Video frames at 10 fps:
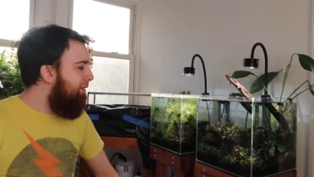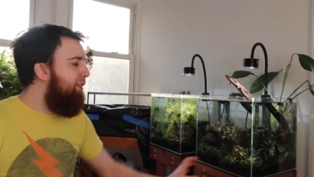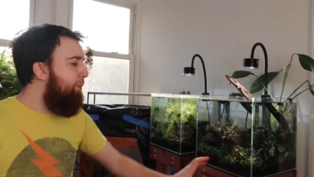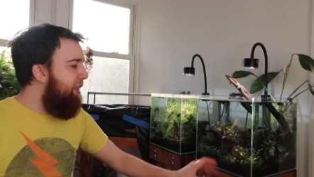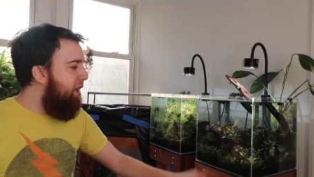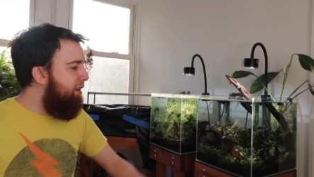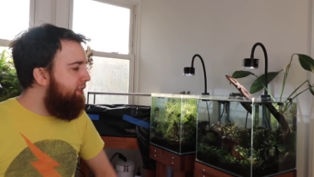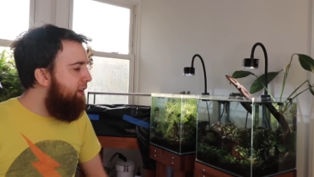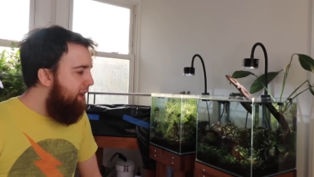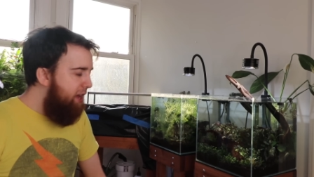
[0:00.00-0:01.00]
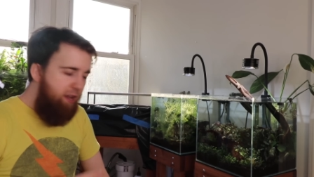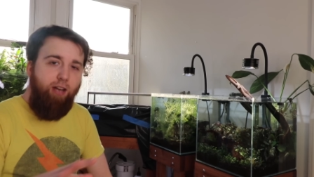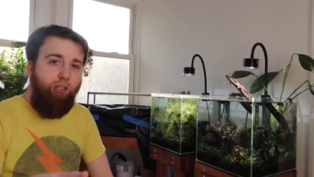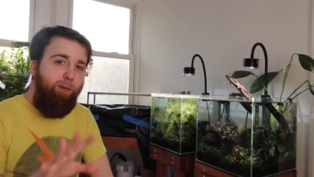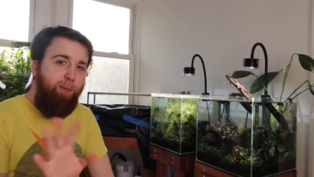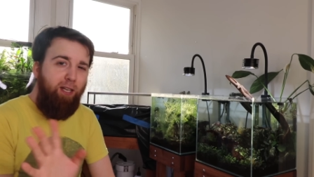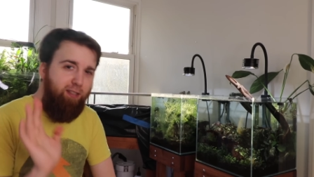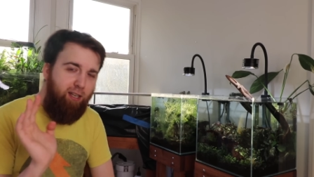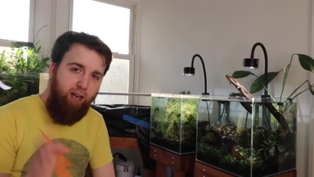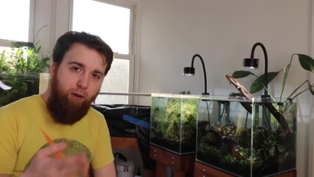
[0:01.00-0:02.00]
for the plants. And that's just
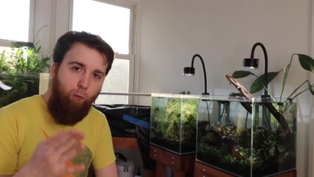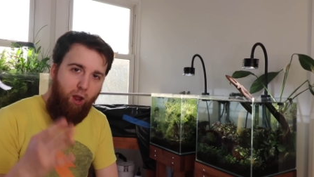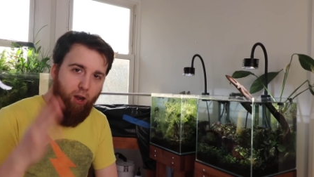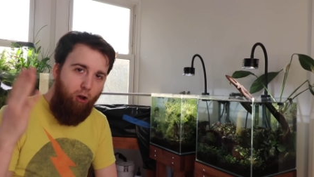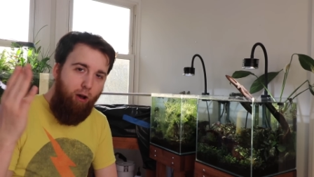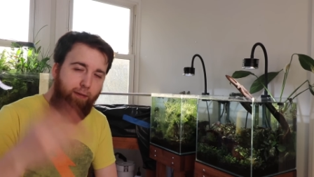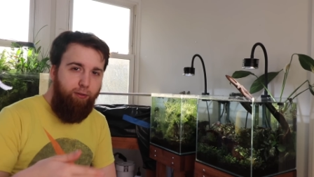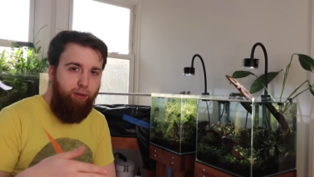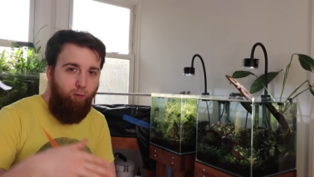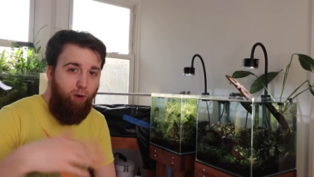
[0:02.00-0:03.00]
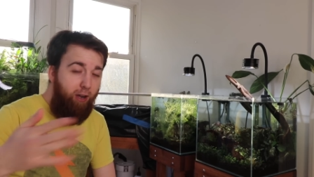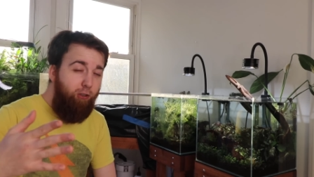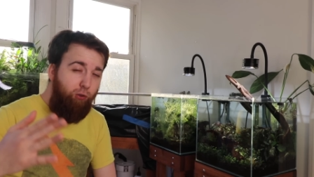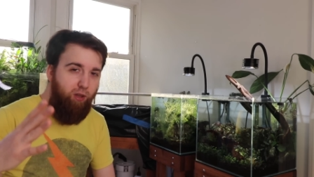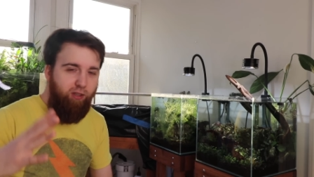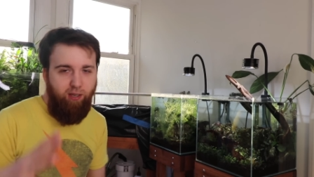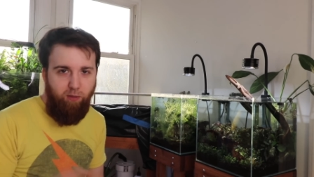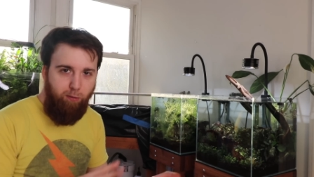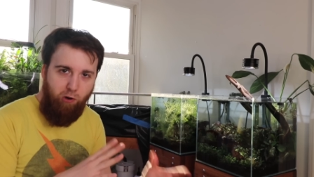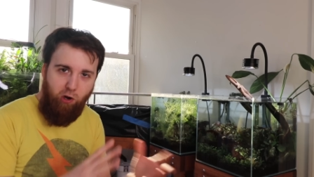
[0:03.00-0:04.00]
because it kind of went off the rails with some
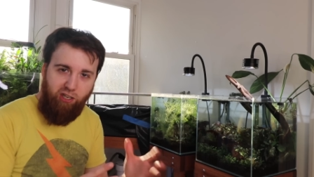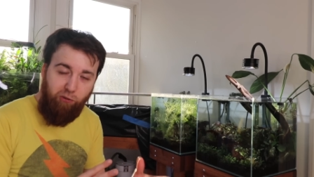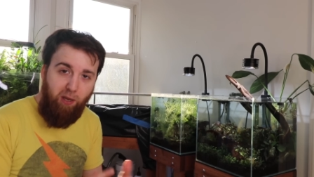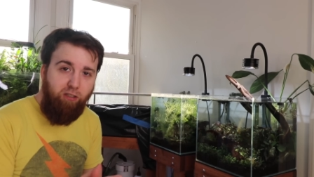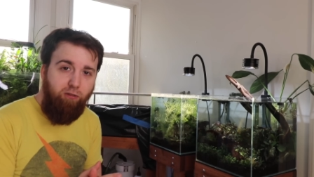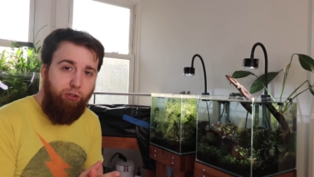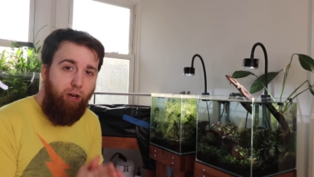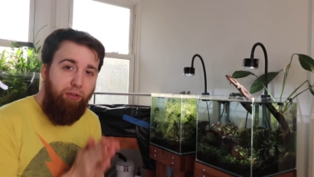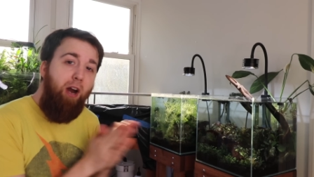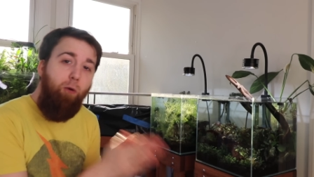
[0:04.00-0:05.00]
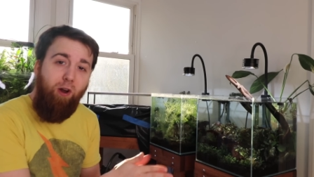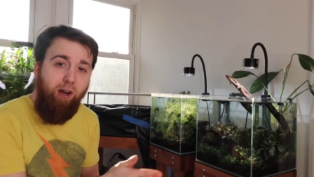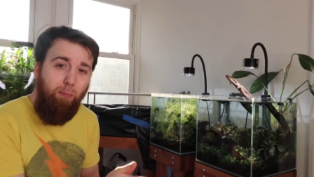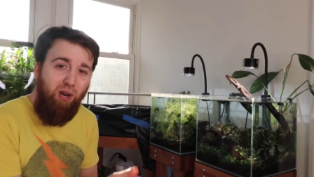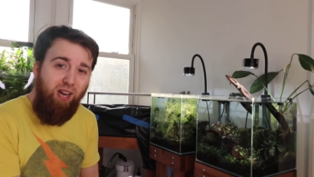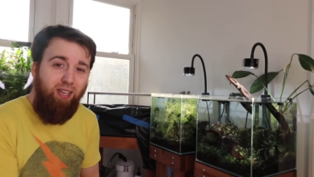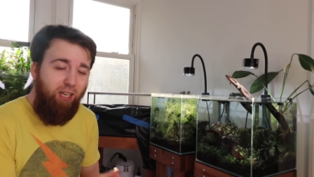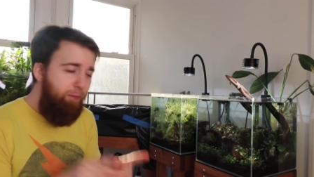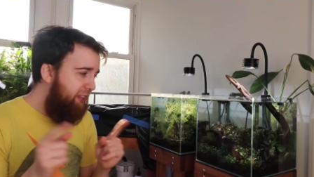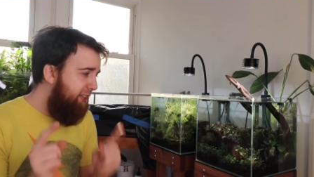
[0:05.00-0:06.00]
of the more expensive stuff that I wanted to put in
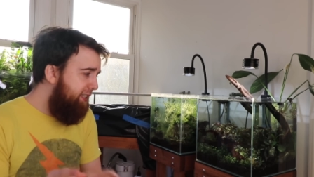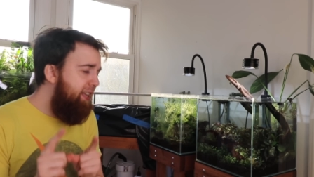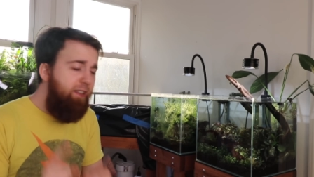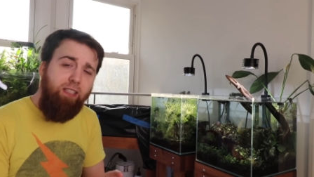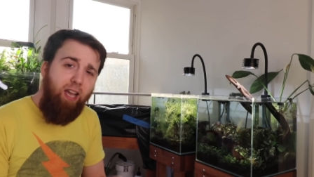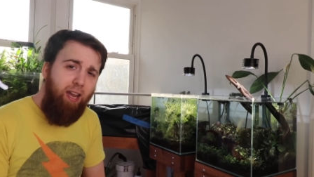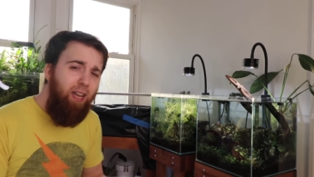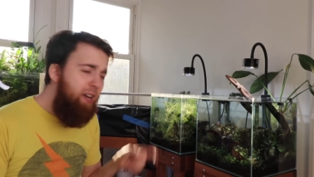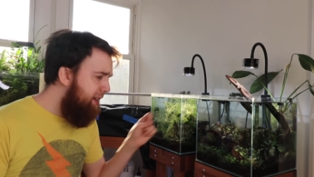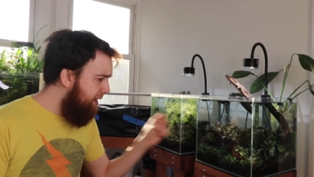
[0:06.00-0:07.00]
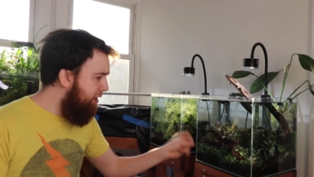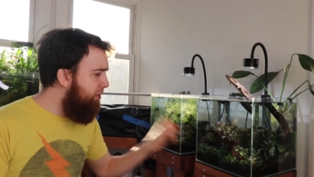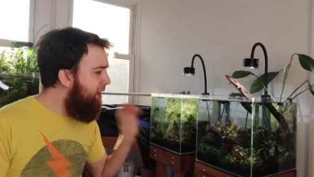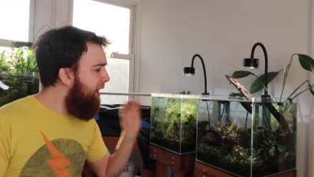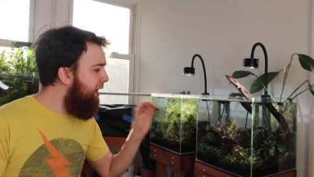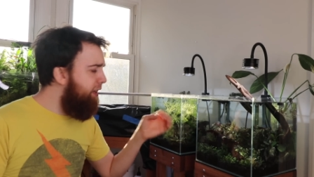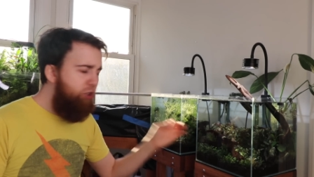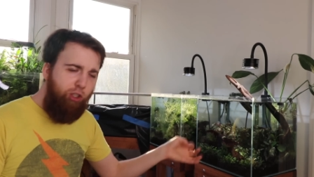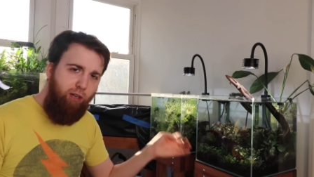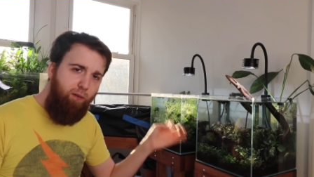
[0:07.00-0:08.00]
here. But that's not to say that you can't
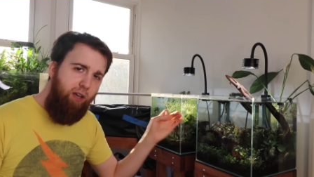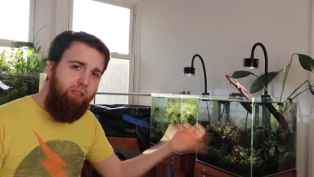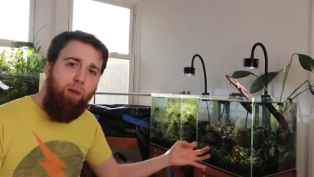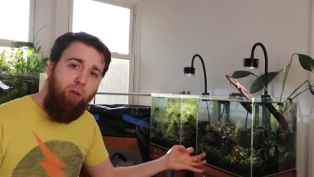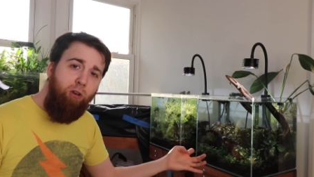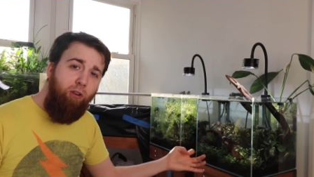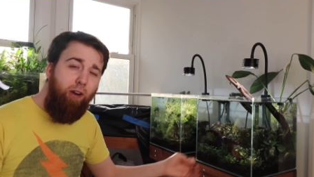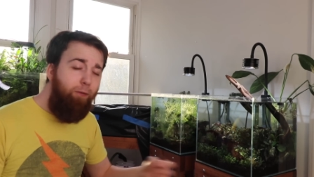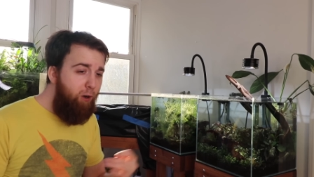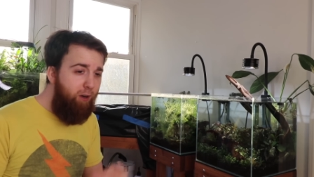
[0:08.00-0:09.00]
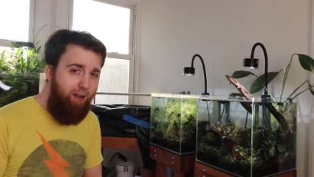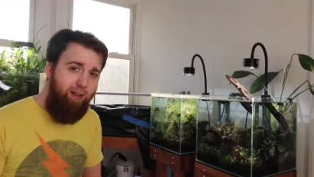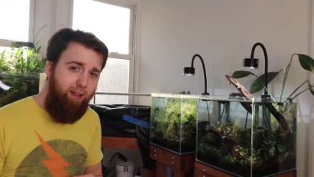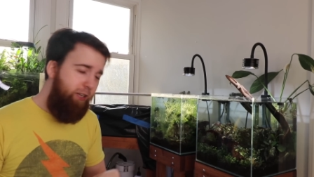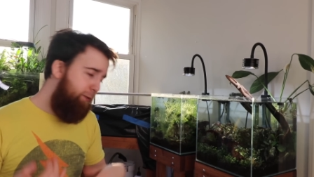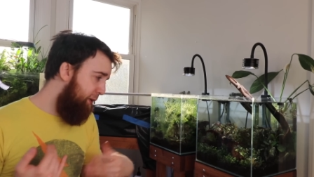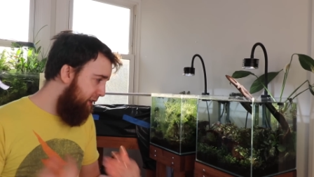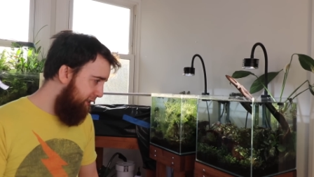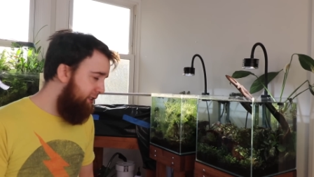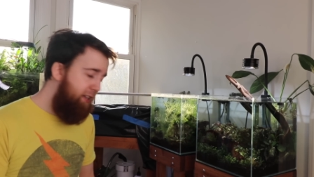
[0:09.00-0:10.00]
achieve a similar look for a lot less,
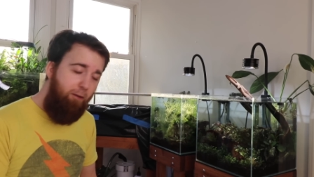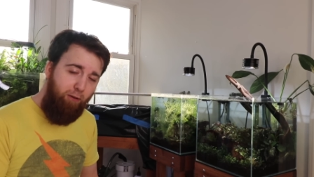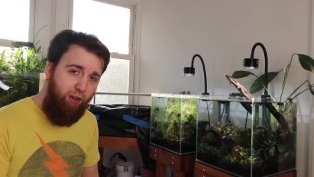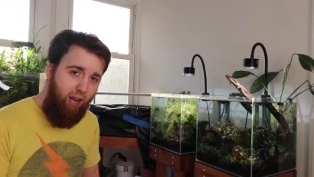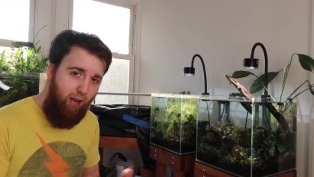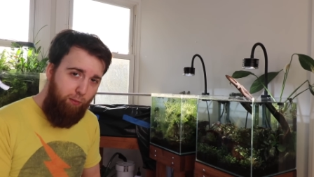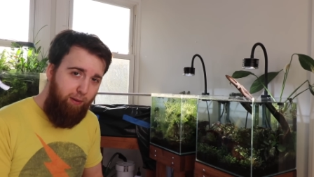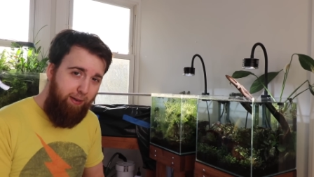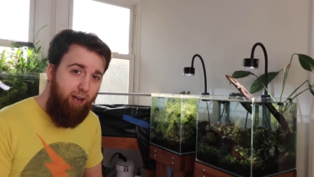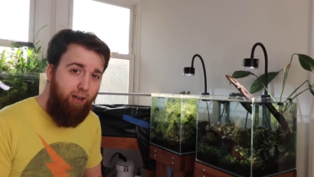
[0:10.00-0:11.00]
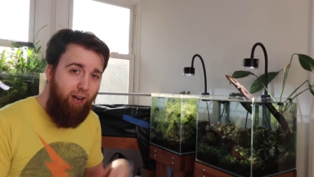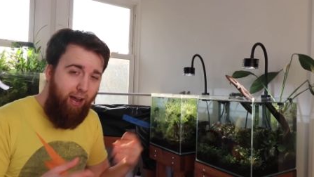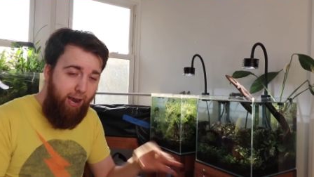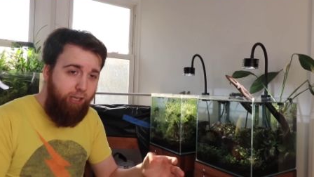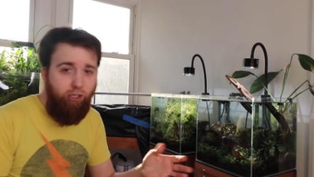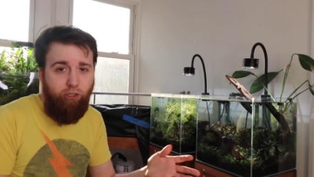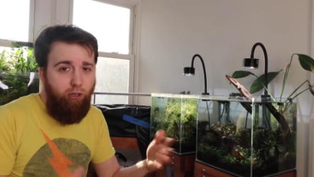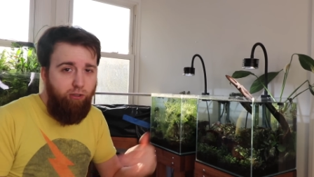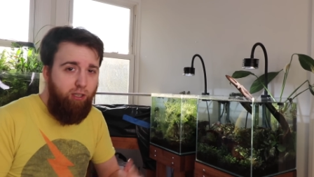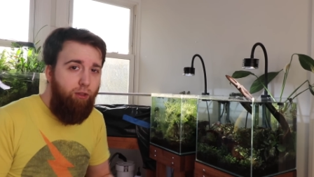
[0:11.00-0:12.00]
because it's definitely able to be done. I just
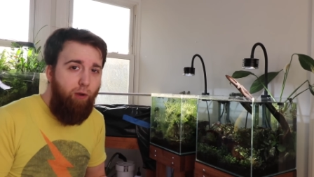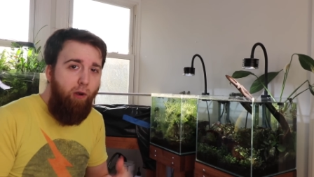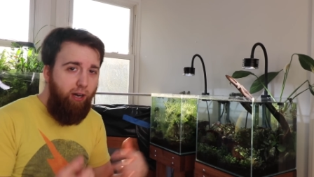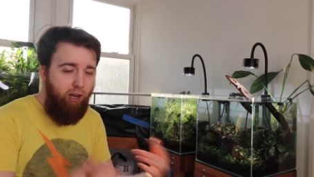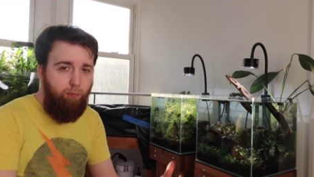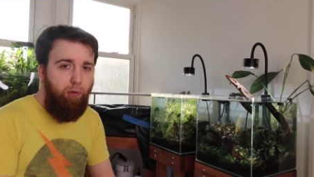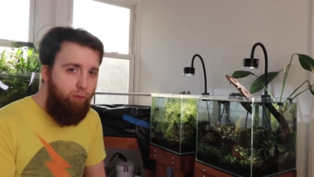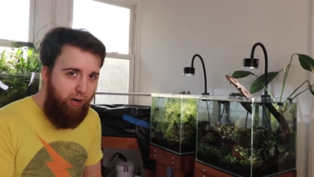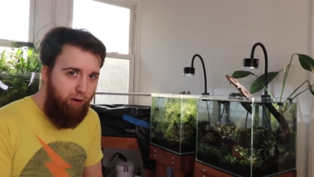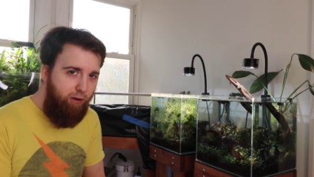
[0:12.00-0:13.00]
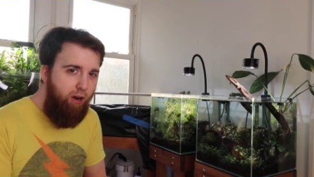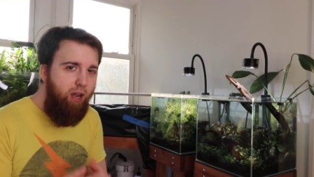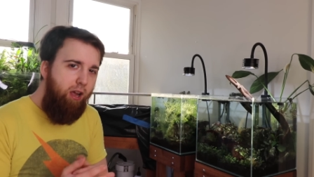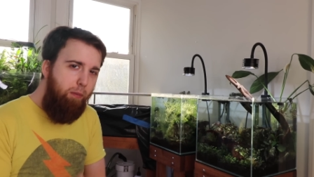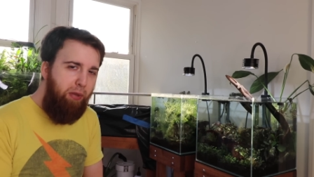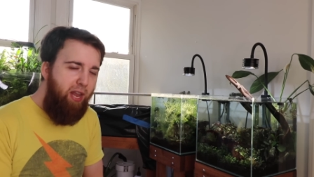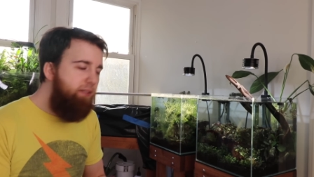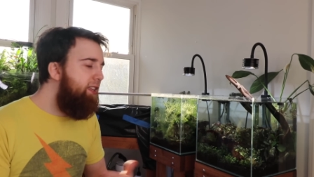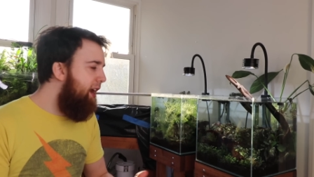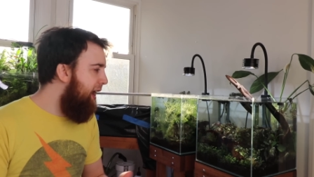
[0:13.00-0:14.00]
chose to throw in a couple rare
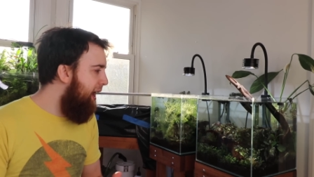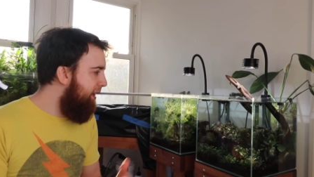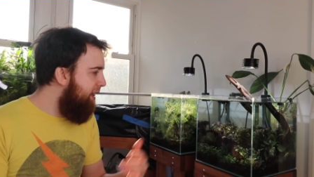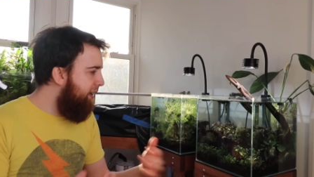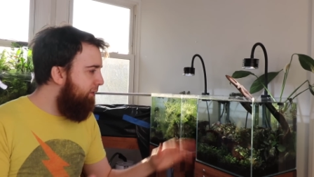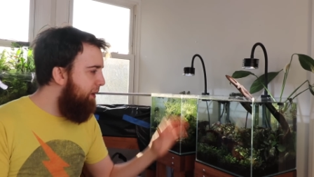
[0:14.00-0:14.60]
plants that I had laying